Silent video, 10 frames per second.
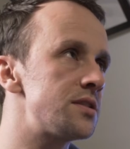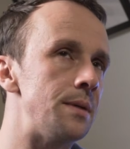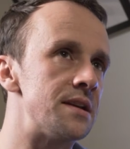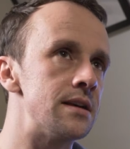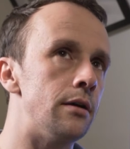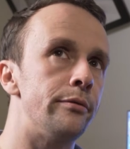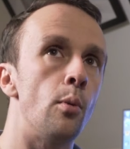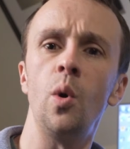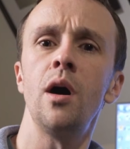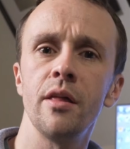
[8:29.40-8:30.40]
to myself,
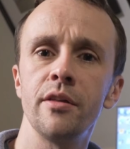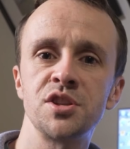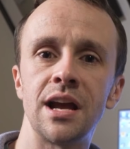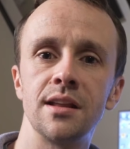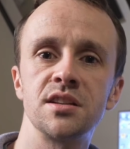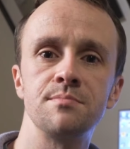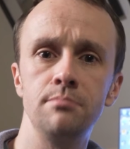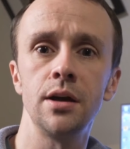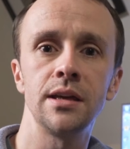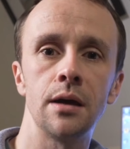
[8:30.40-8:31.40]
what other challenges
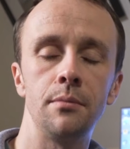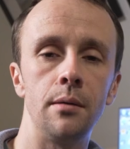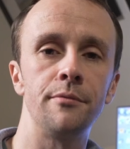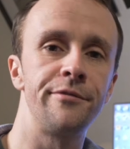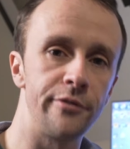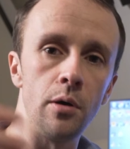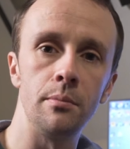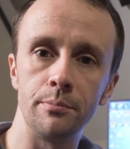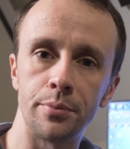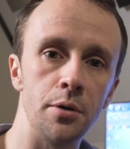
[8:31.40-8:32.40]
might come up
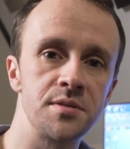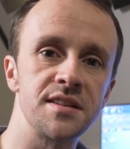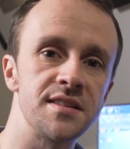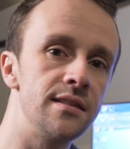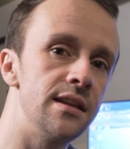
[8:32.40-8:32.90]
from processing